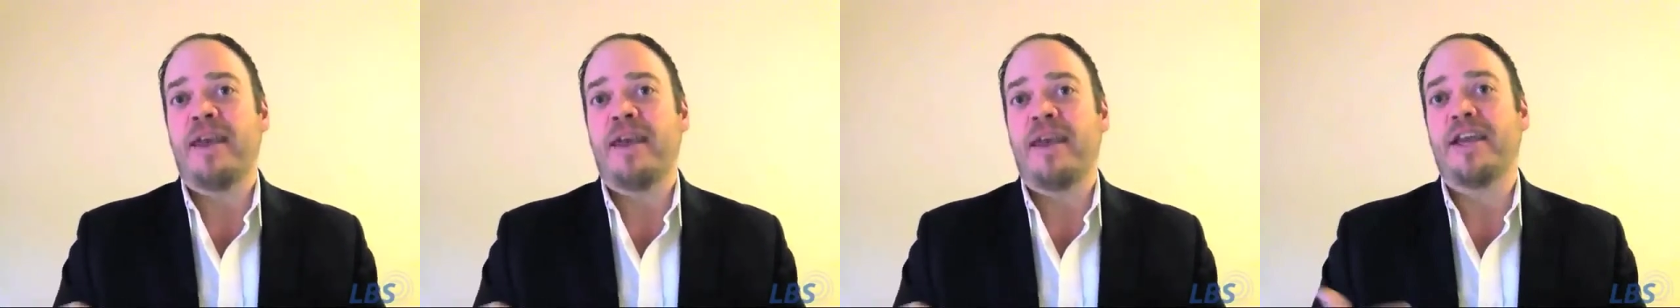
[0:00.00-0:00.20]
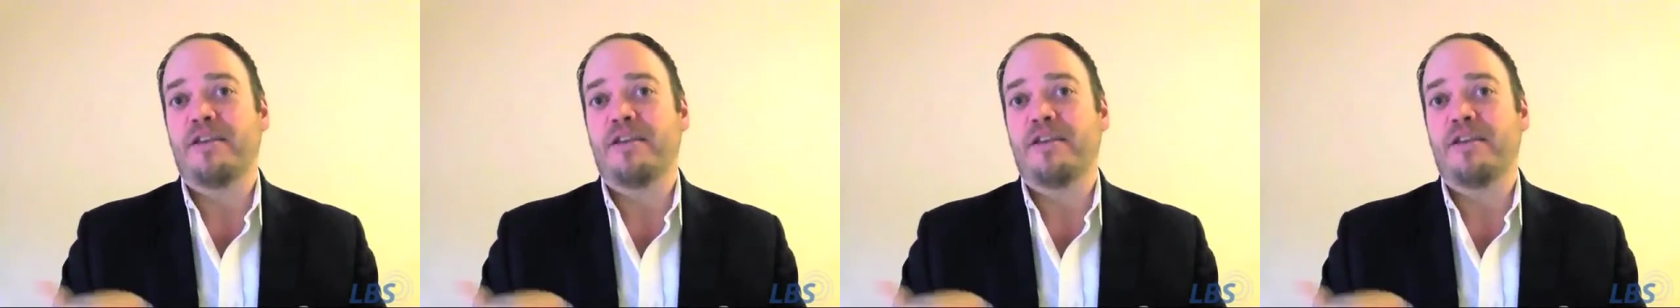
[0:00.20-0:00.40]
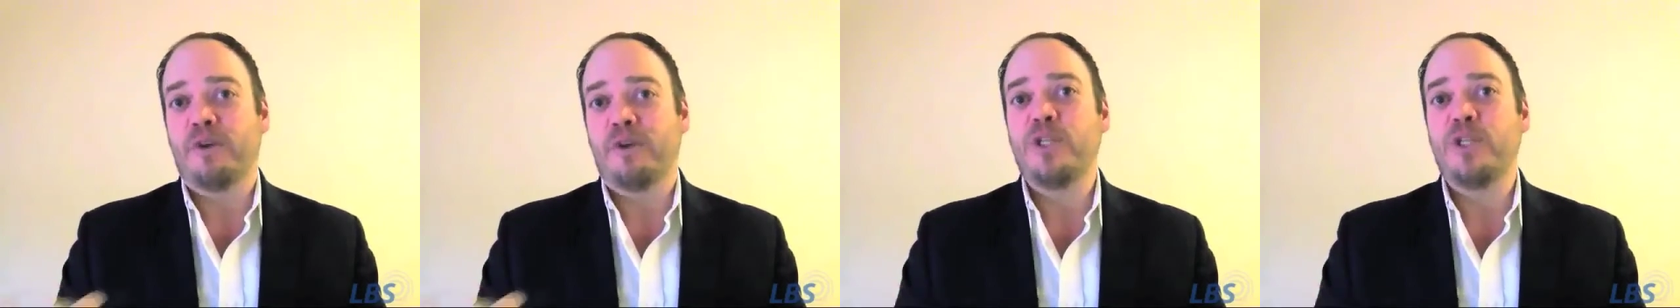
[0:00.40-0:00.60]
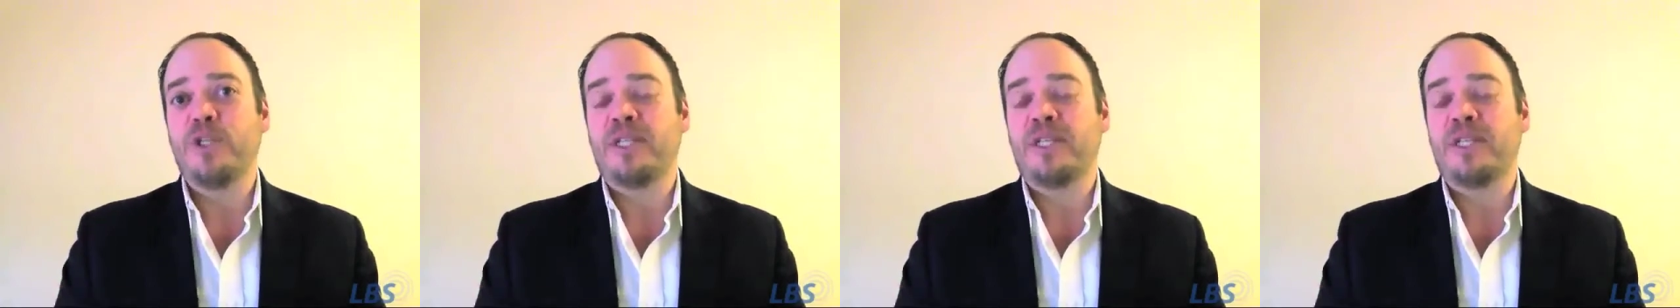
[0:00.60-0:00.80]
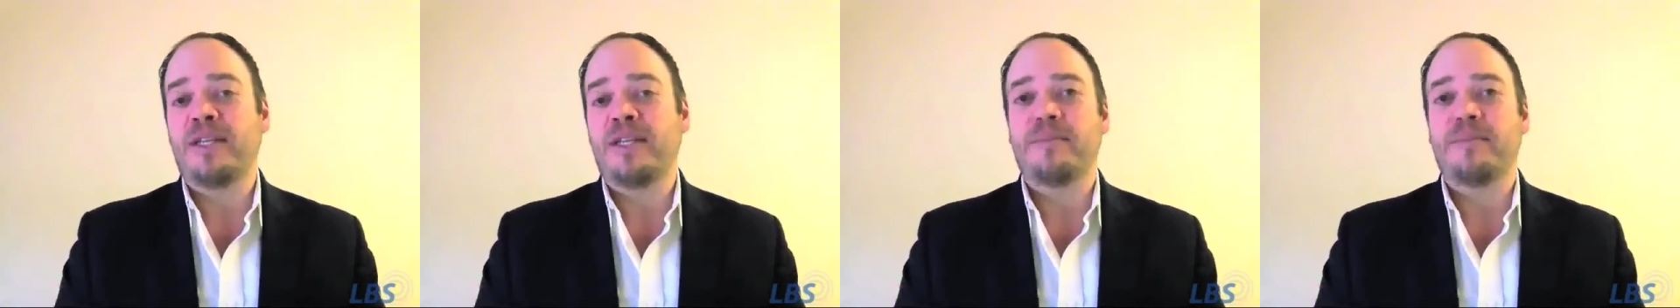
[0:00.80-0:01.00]
and
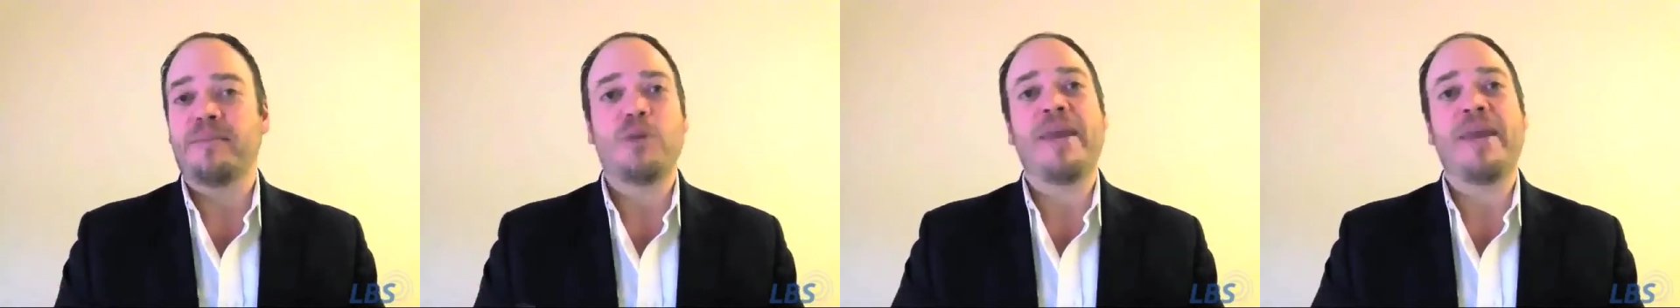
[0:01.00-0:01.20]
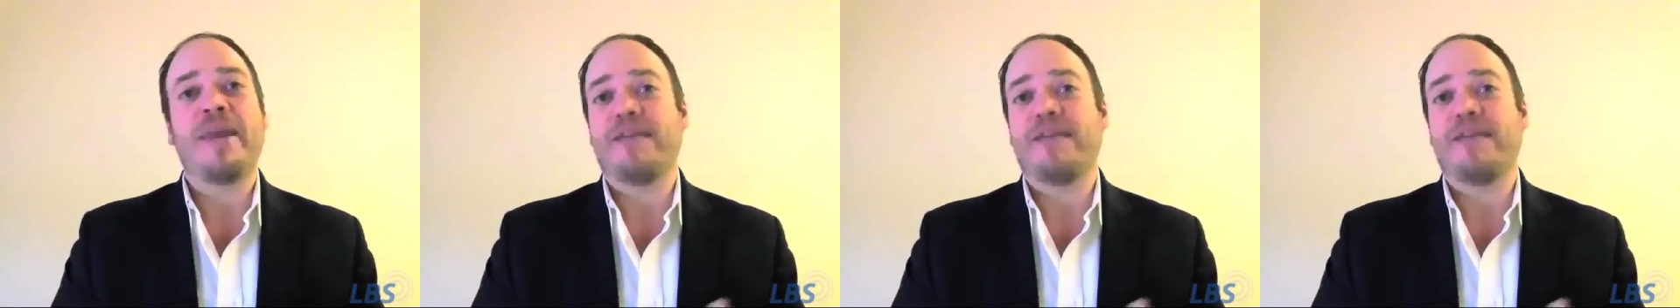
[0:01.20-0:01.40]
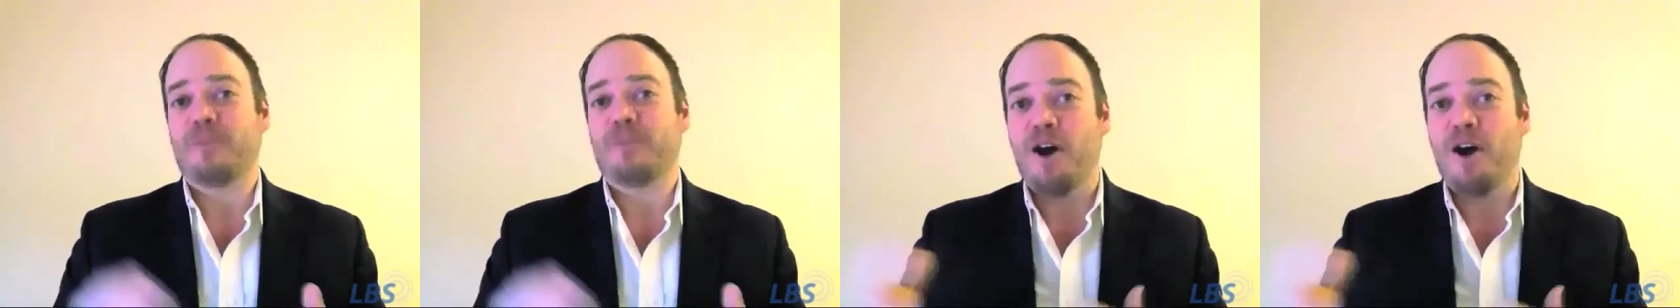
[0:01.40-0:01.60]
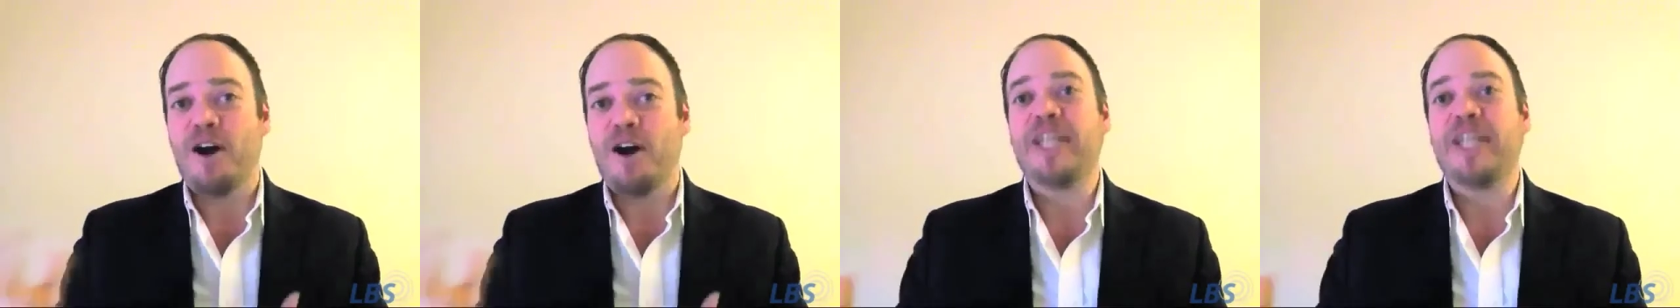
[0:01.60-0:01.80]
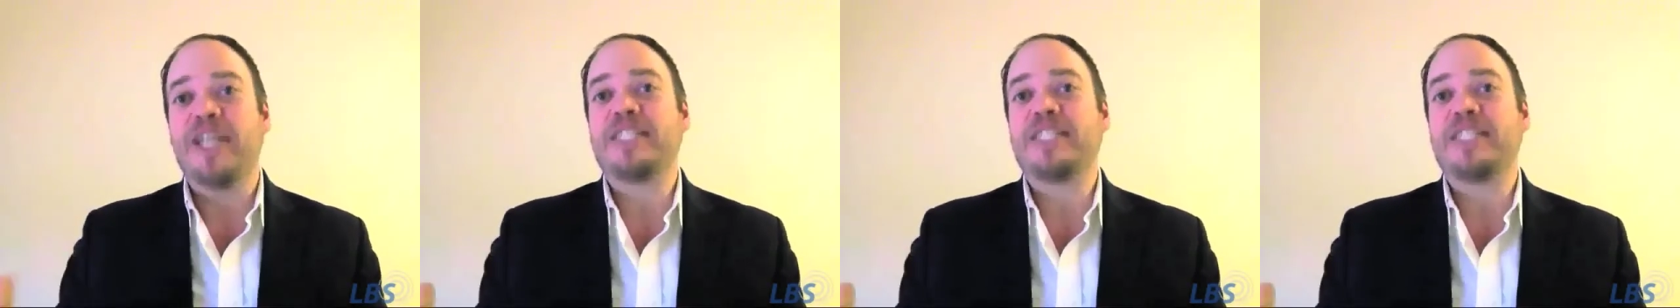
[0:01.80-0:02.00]
conversely, you may have some
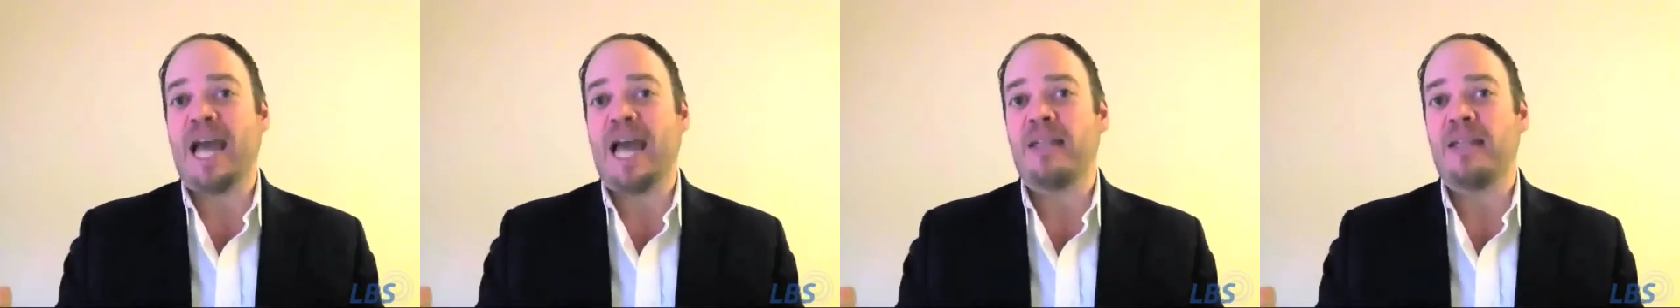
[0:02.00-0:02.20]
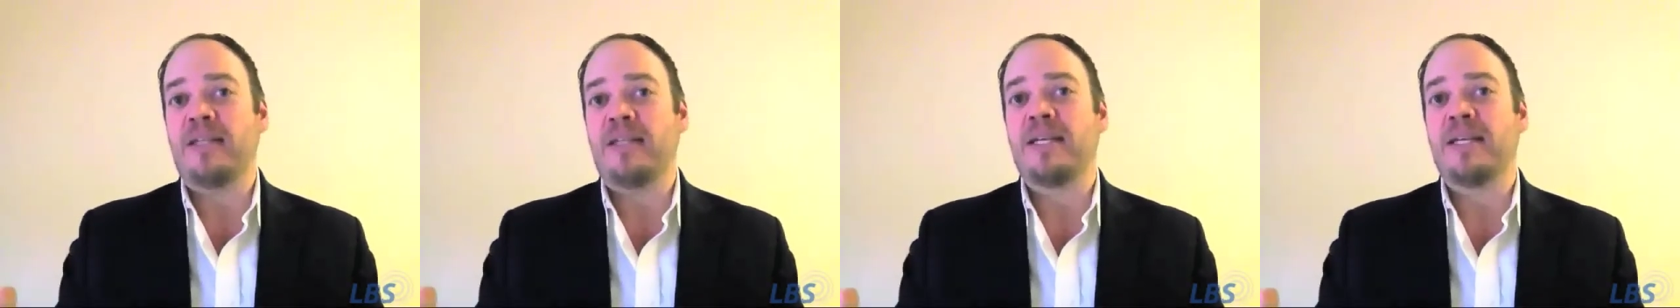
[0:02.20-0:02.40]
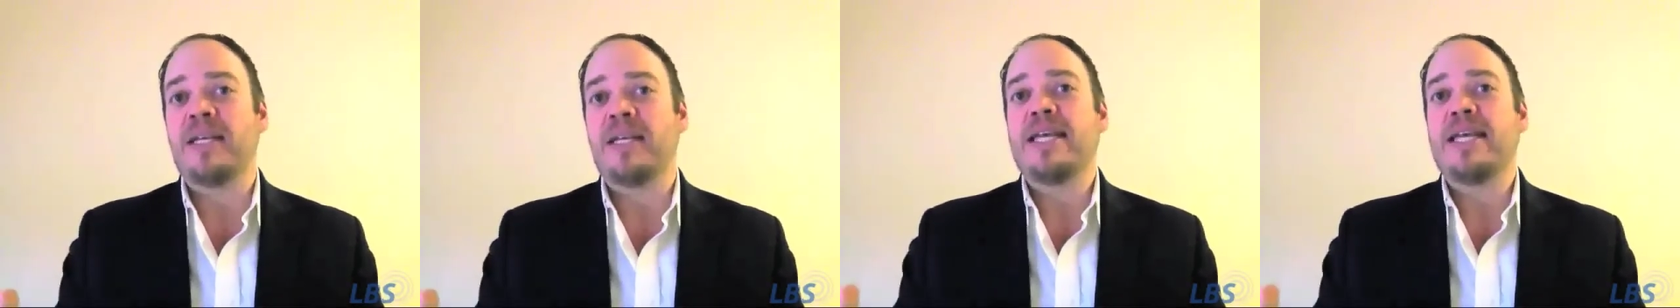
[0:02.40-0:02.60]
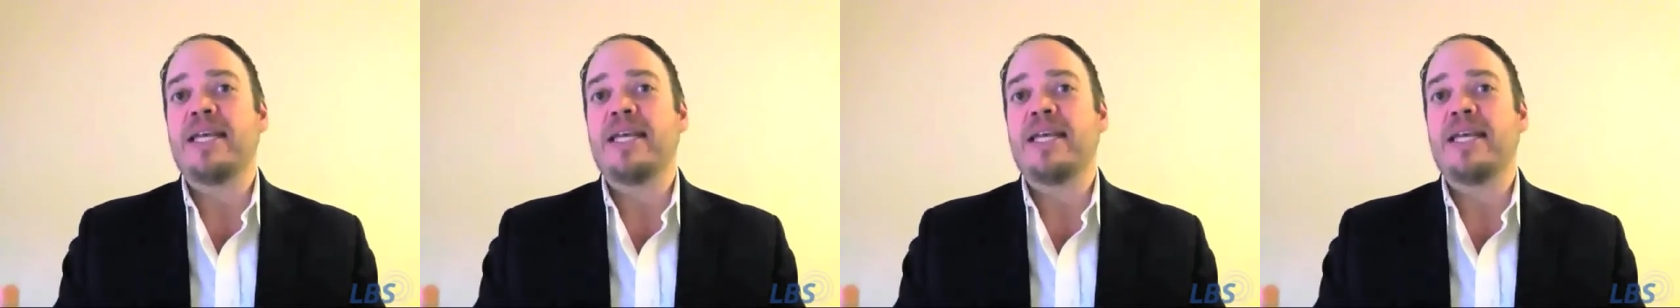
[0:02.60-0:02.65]
on-air talent